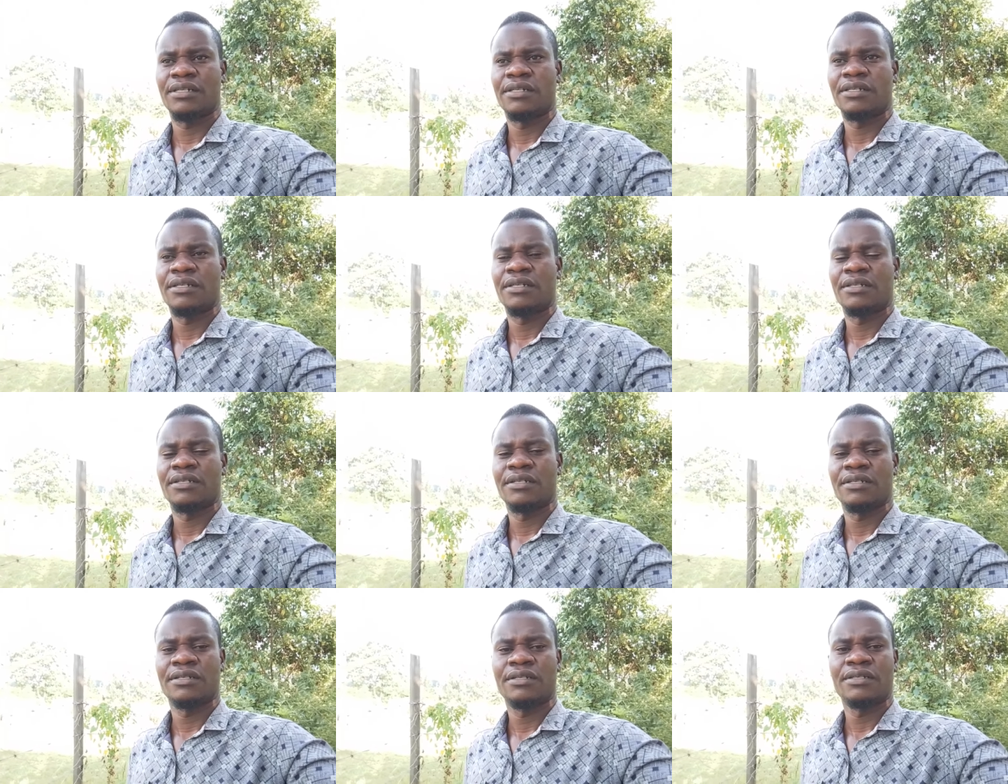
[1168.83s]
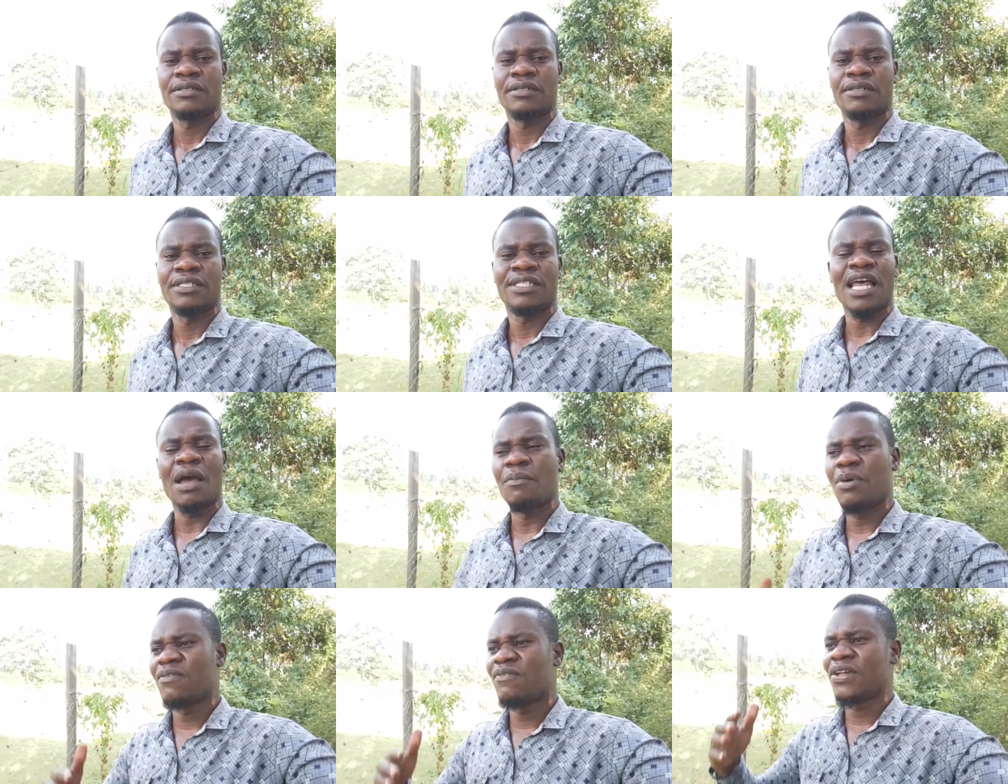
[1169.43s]
Some even are
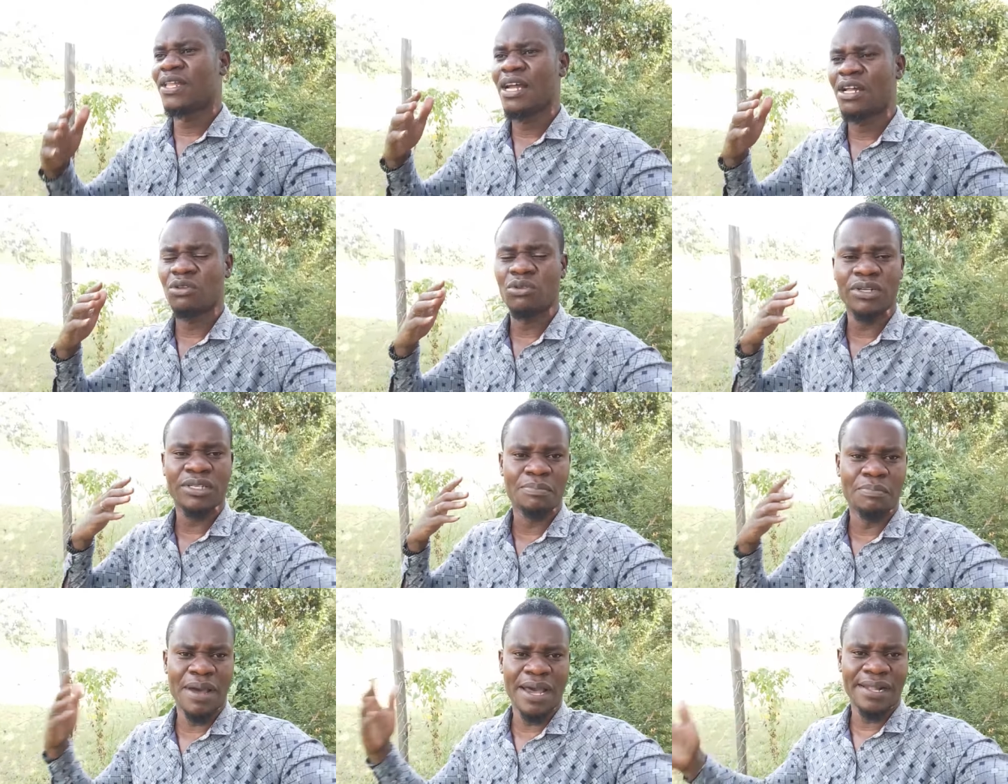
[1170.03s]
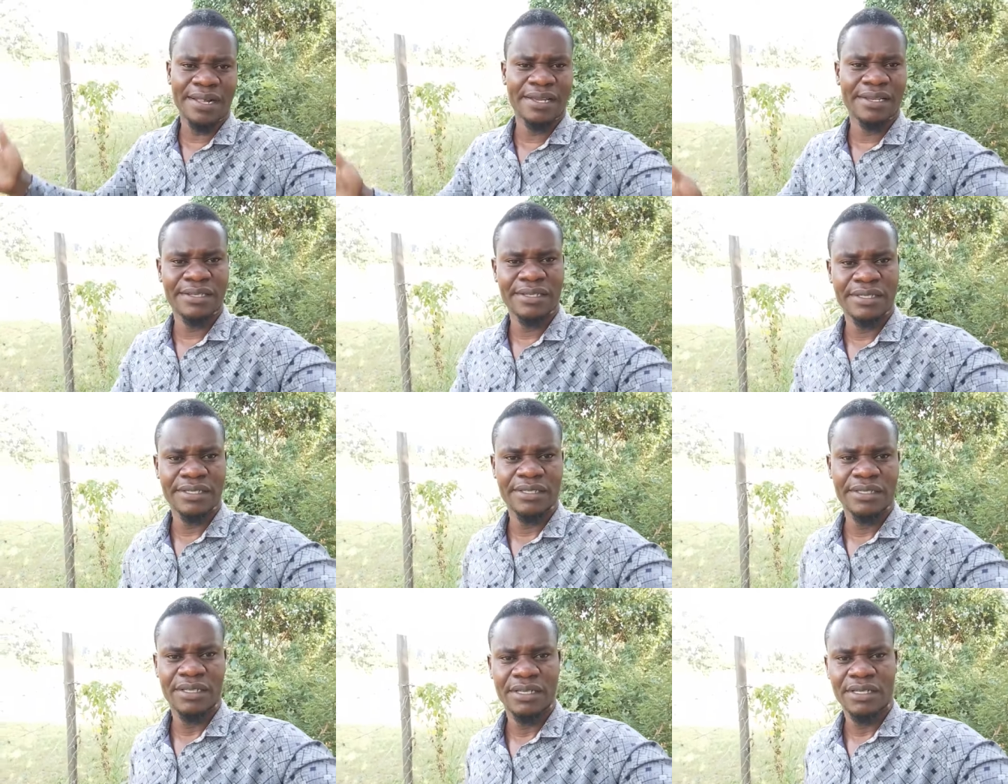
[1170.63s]
not married.
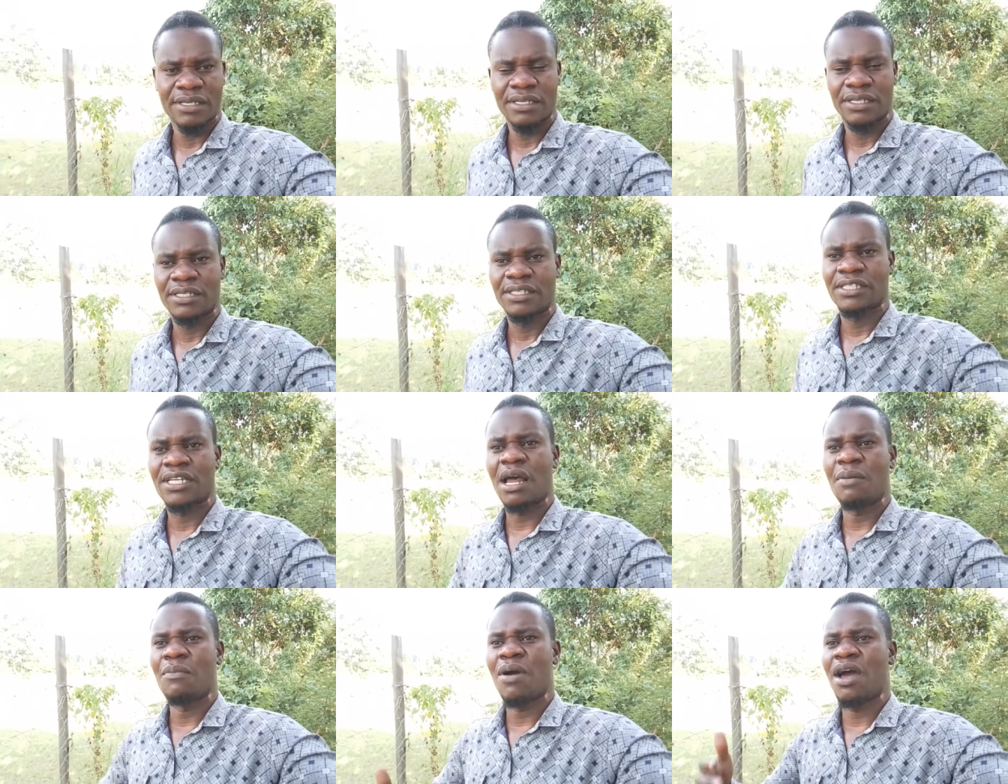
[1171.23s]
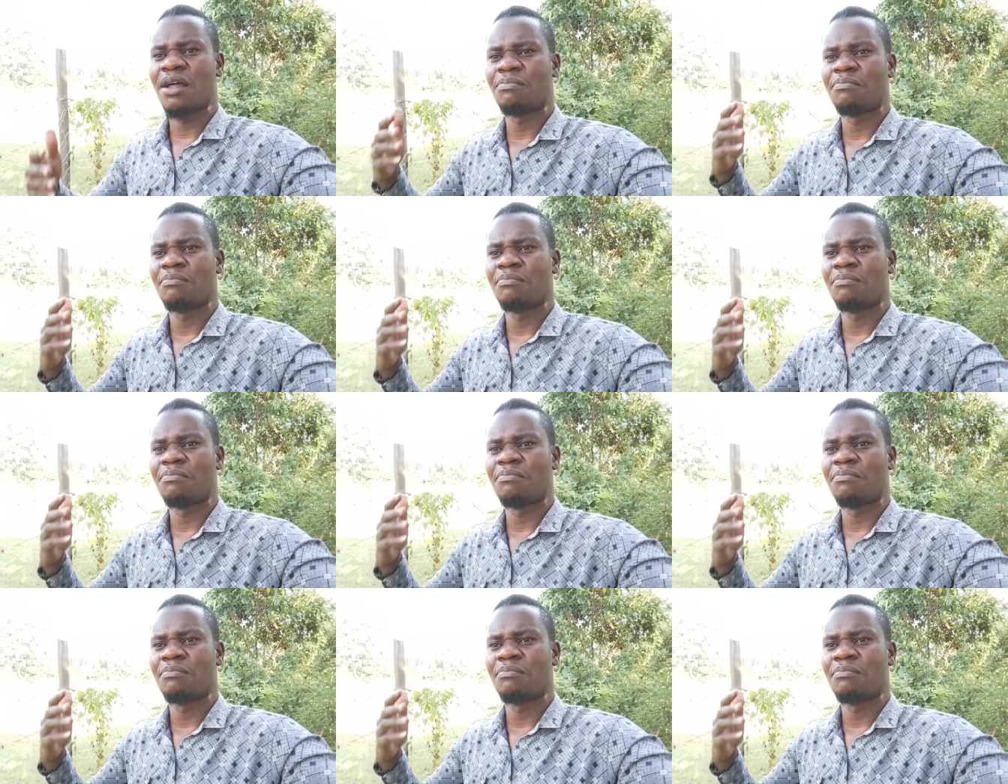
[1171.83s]
Some are married.